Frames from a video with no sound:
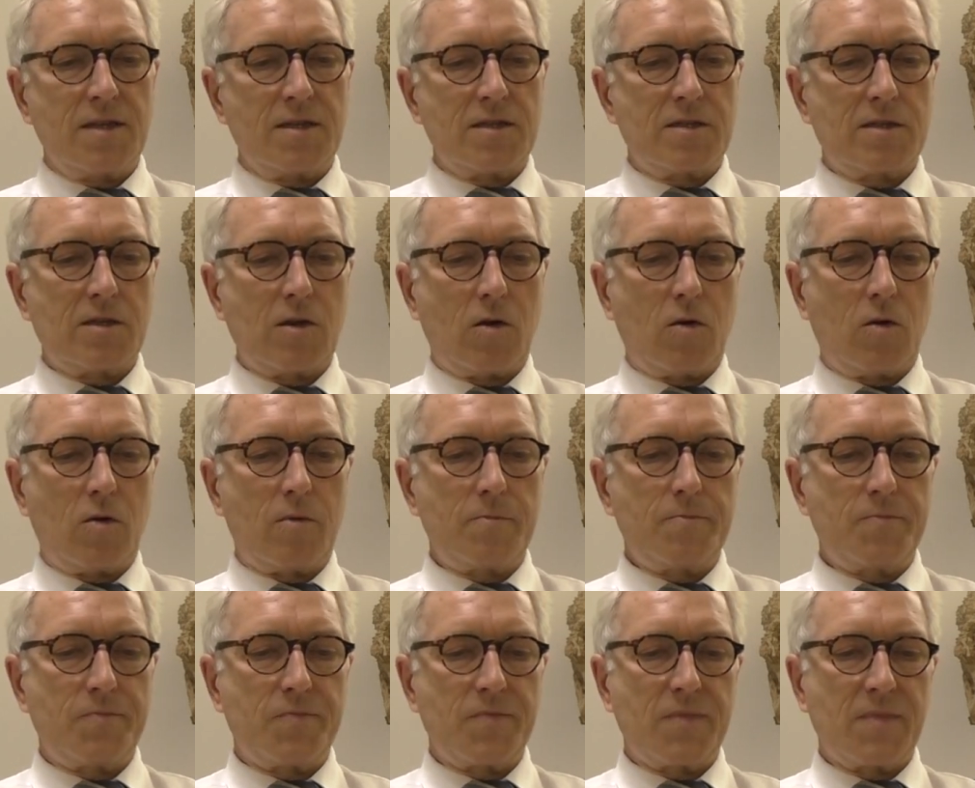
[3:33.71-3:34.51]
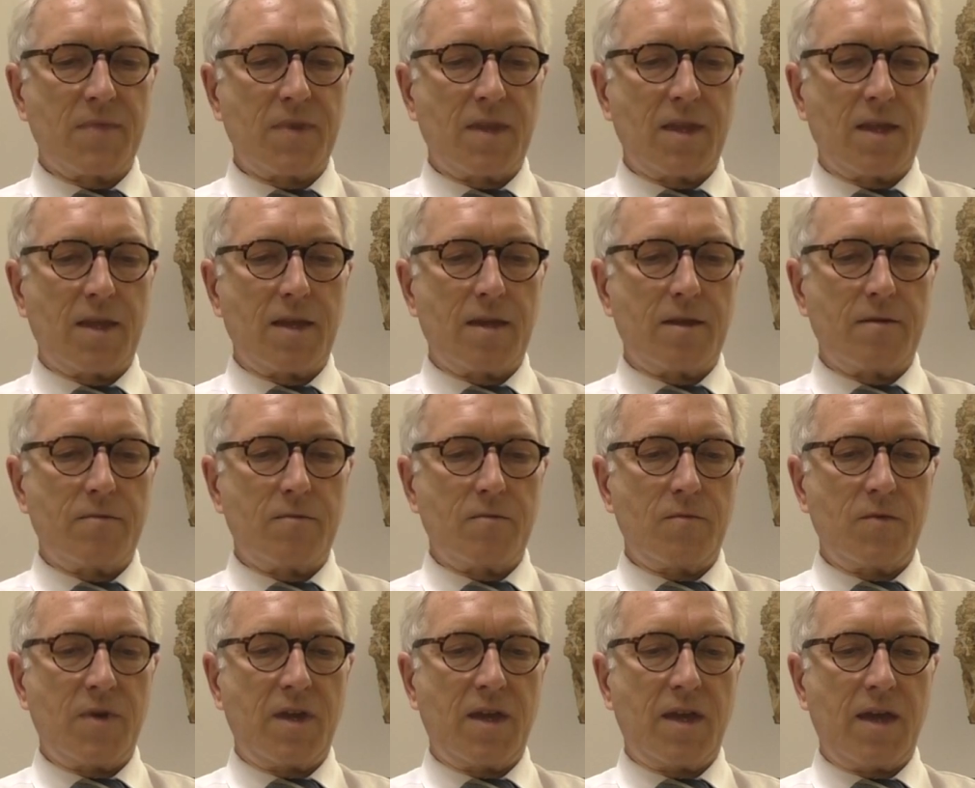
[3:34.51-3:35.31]
So
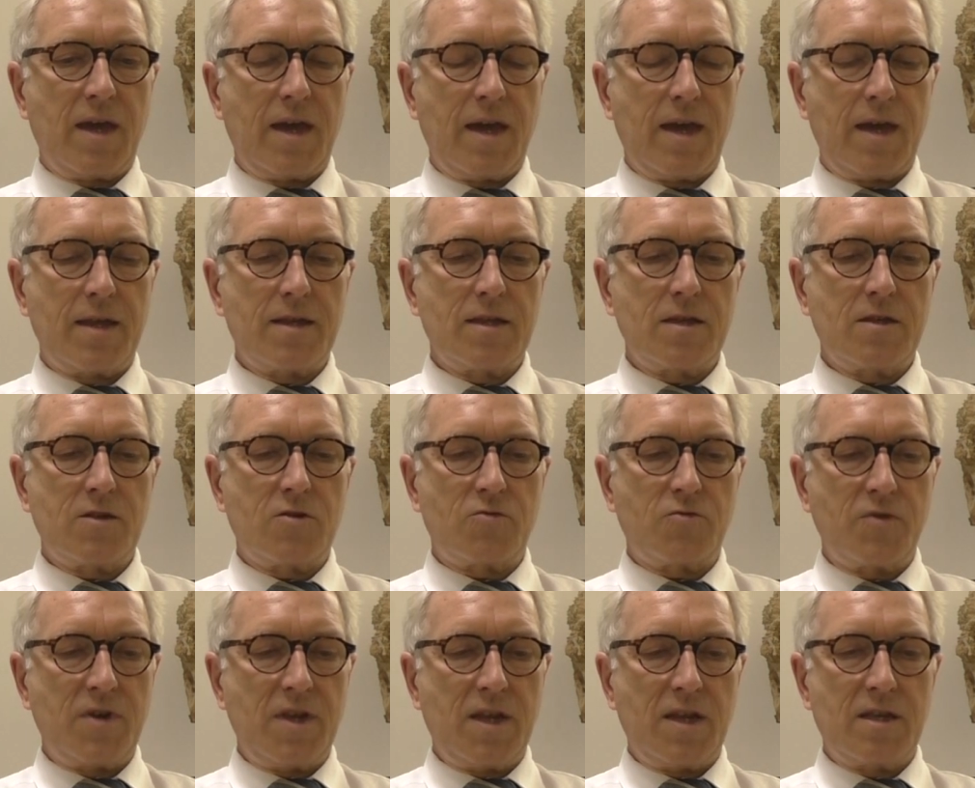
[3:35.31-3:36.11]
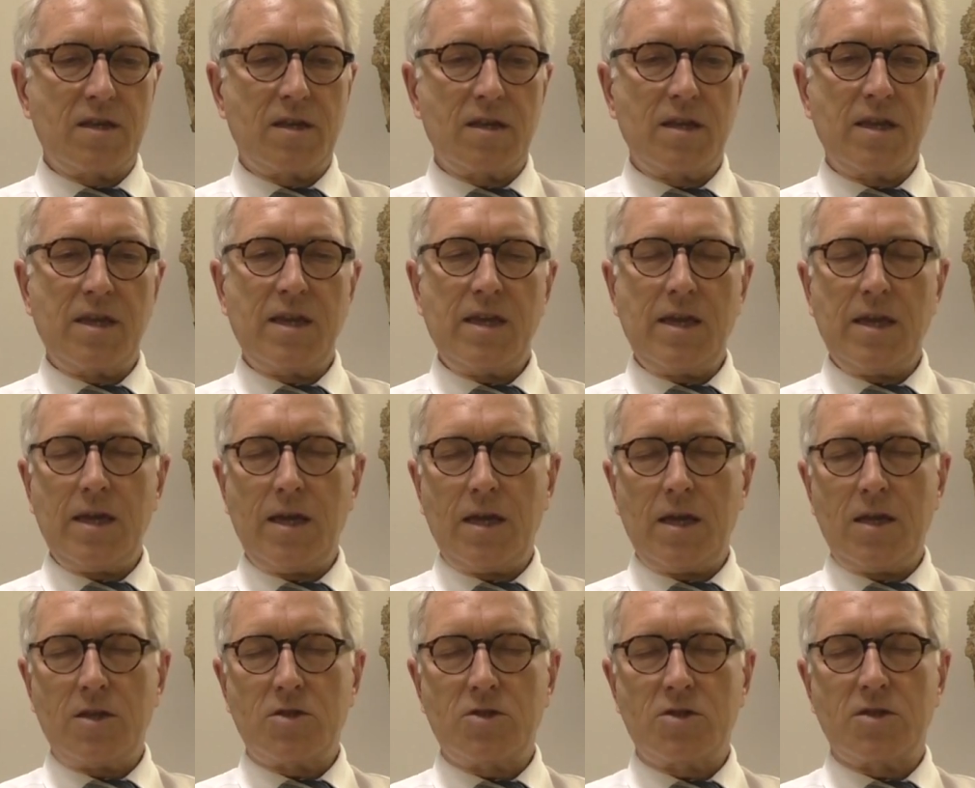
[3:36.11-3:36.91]
we can treat
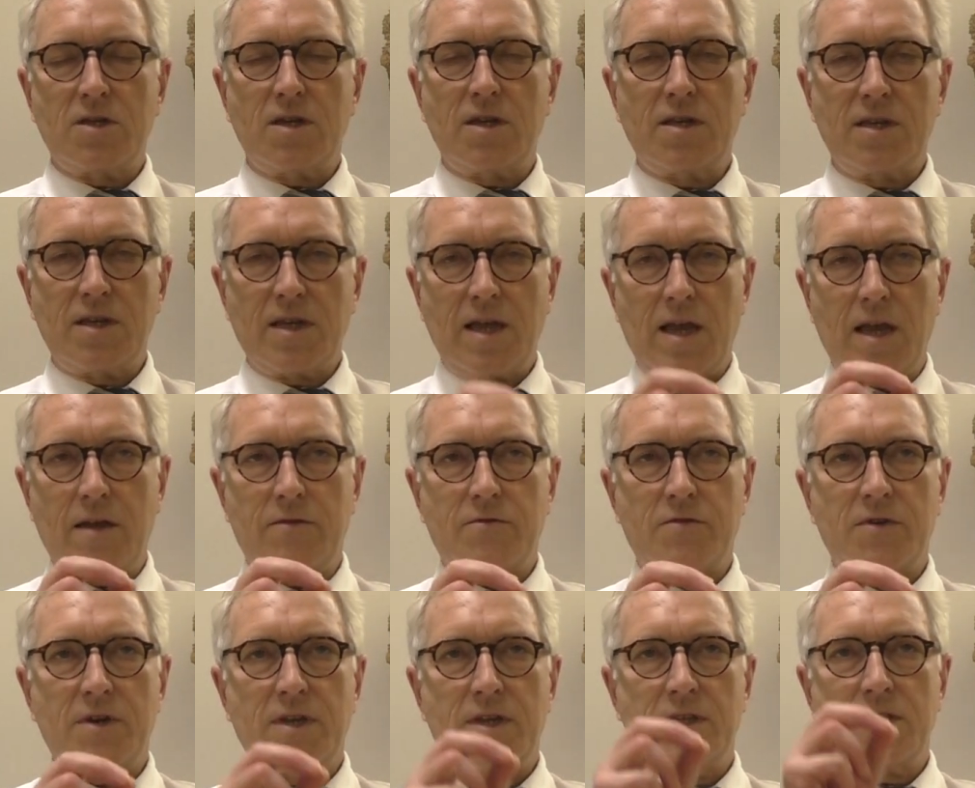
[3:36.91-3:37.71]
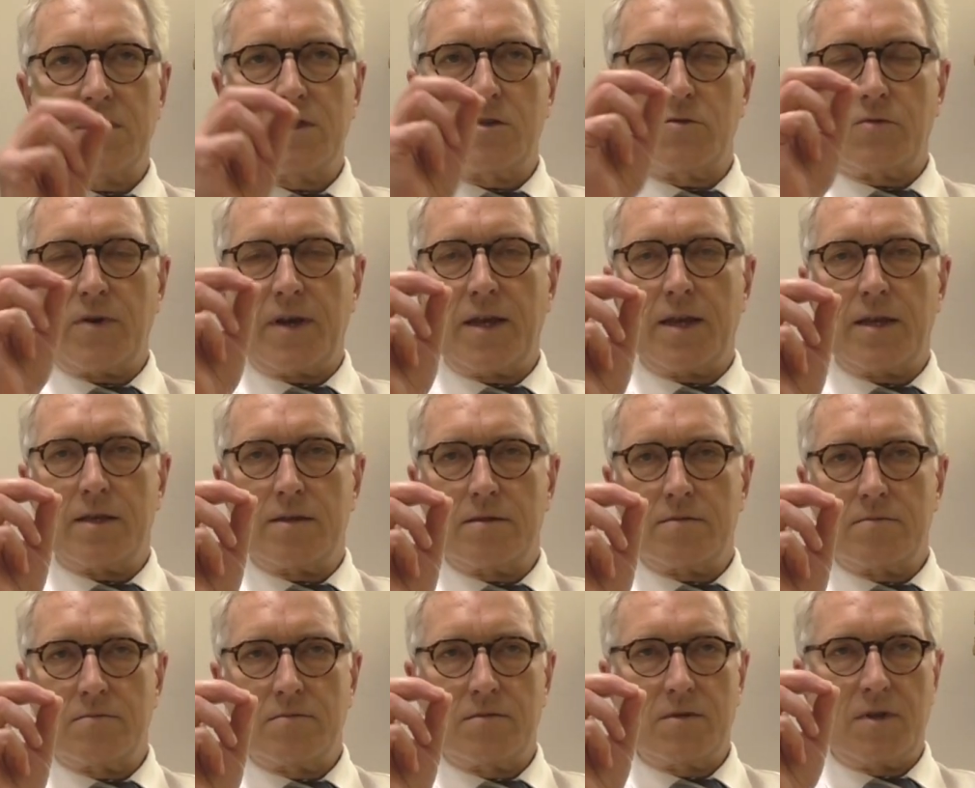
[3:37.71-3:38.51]
each and every
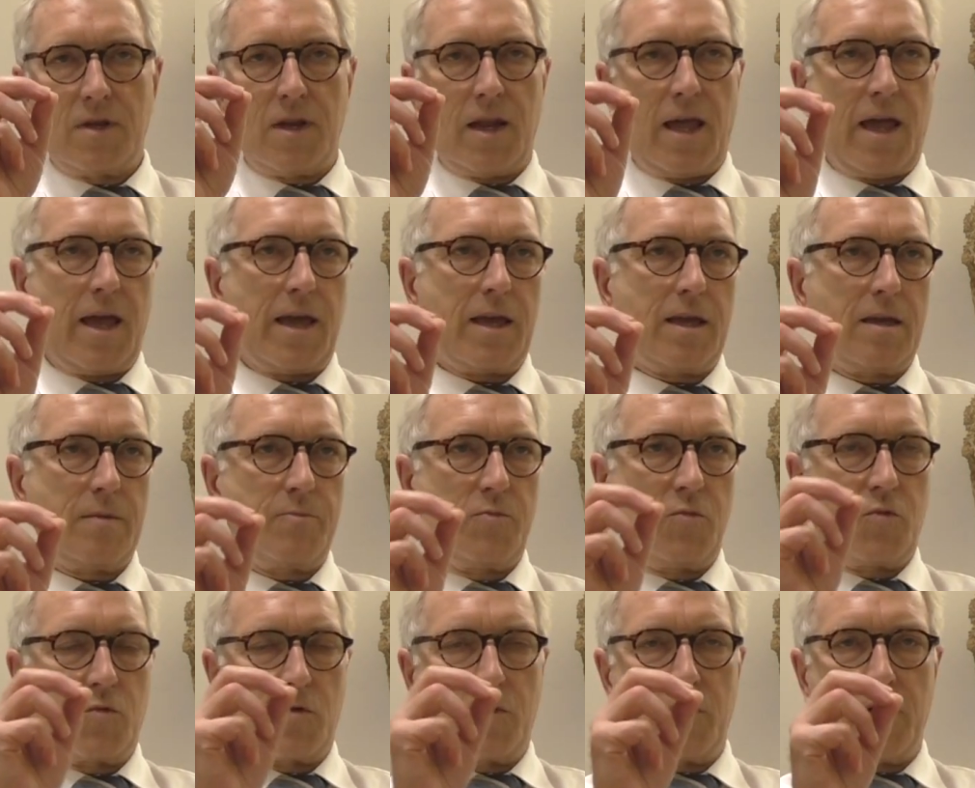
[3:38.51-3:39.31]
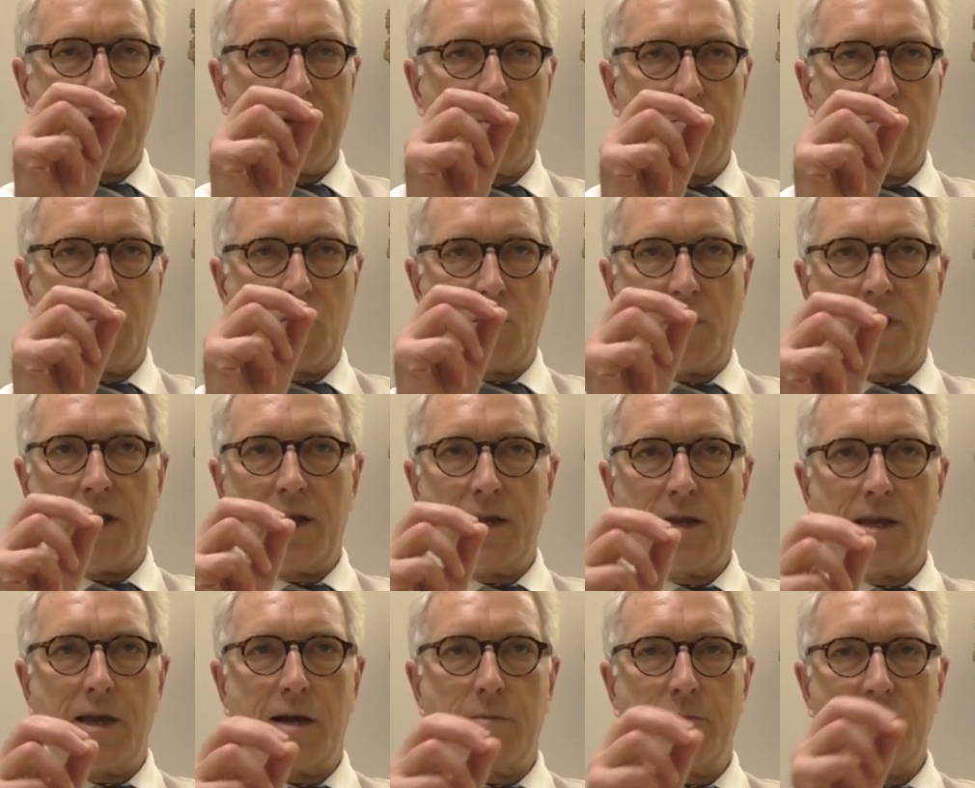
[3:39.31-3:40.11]
strain, like
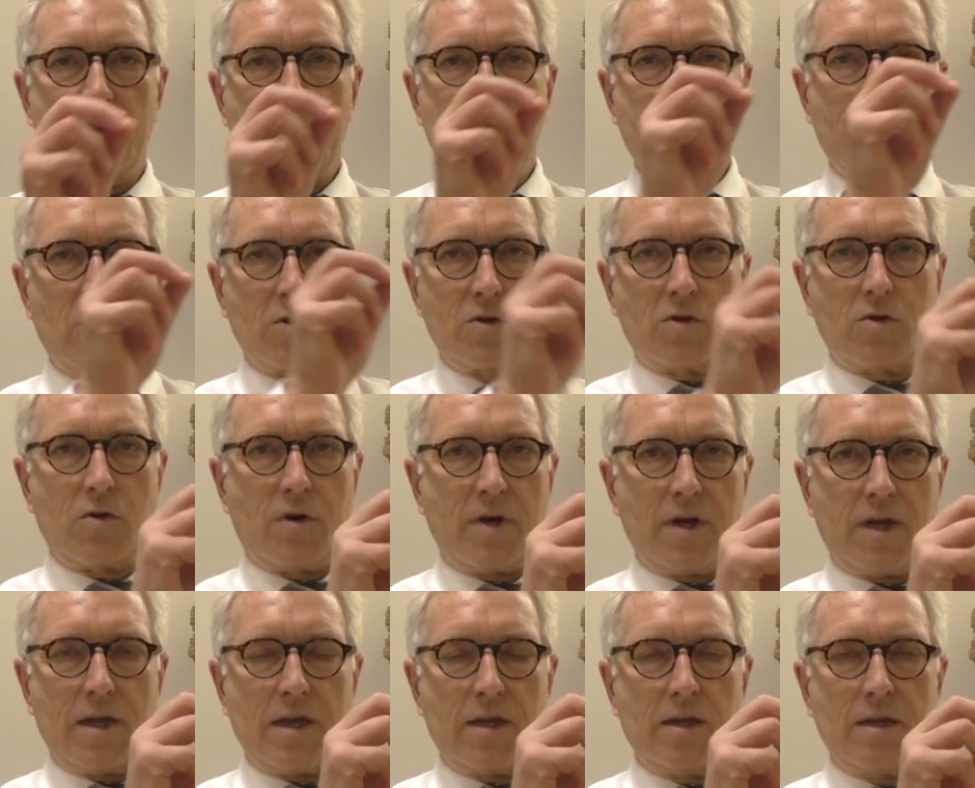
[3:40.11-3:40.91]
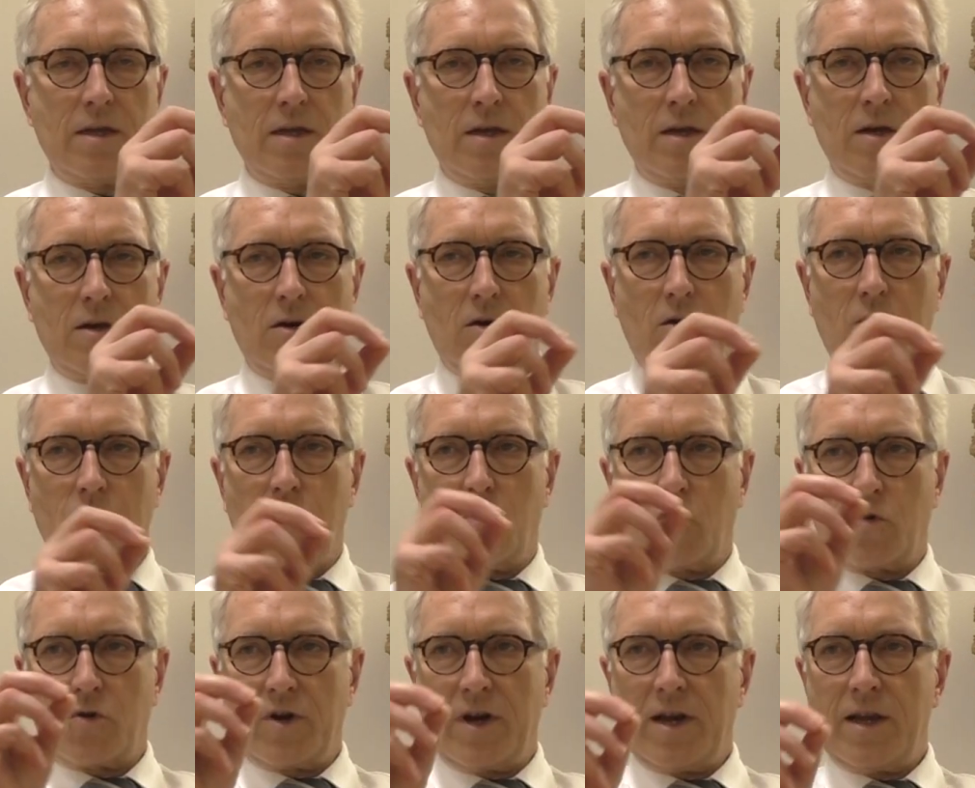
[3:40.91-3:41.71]
Borrelia miyamotoi, or
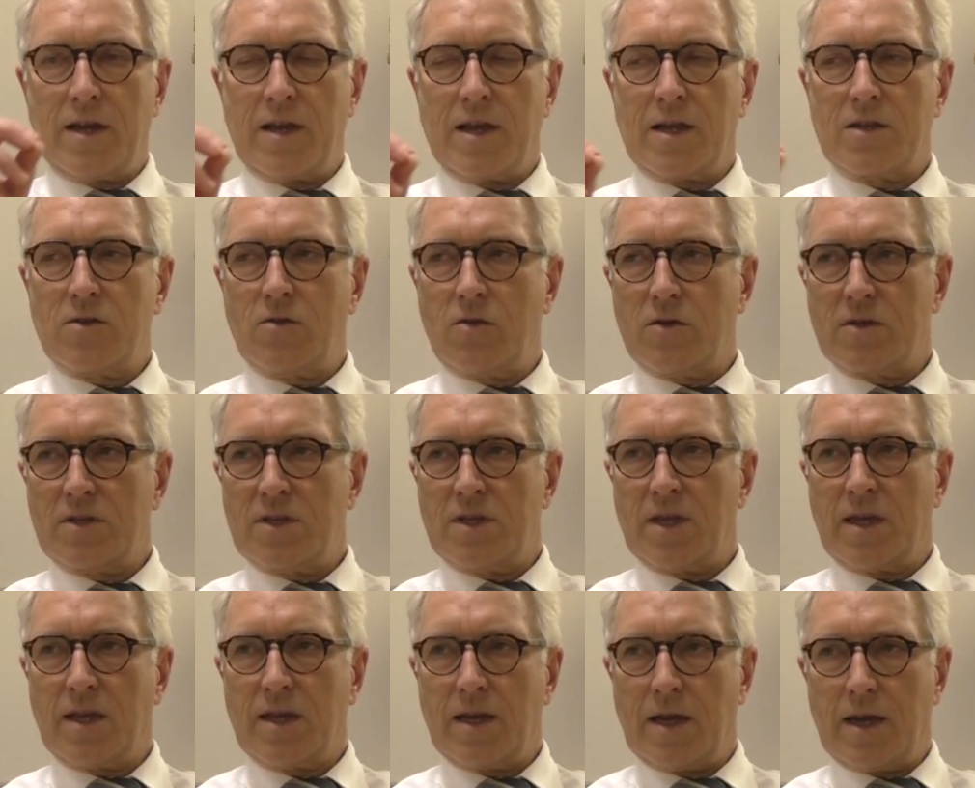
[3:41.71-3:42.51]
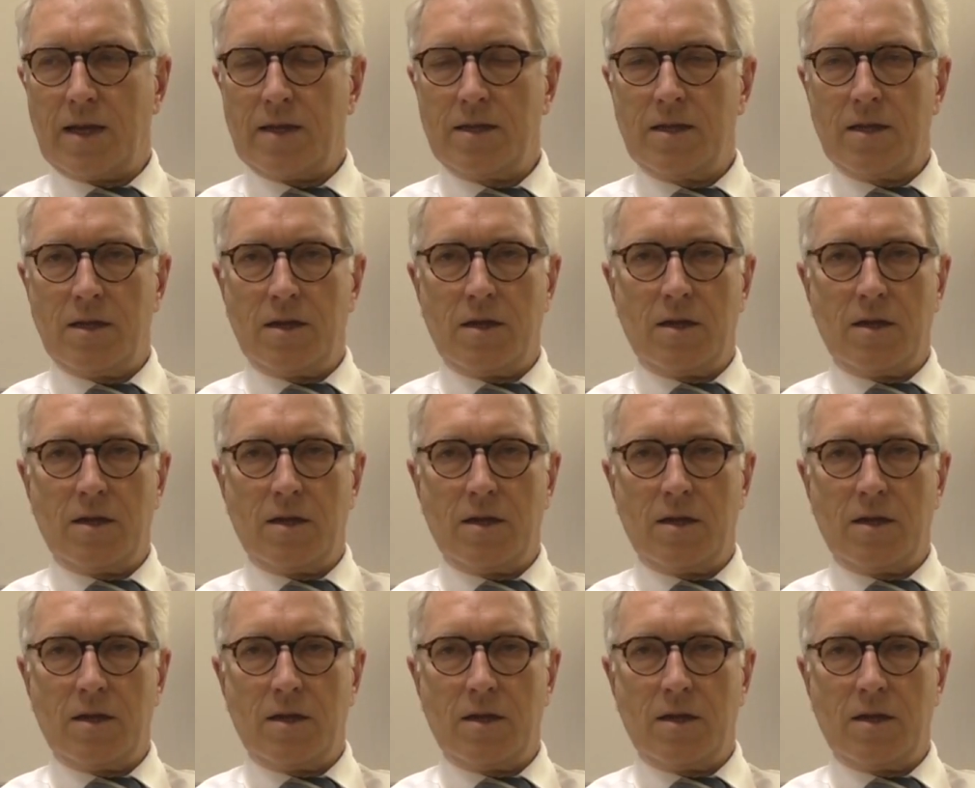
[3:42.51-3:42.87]
Borrelia turcica,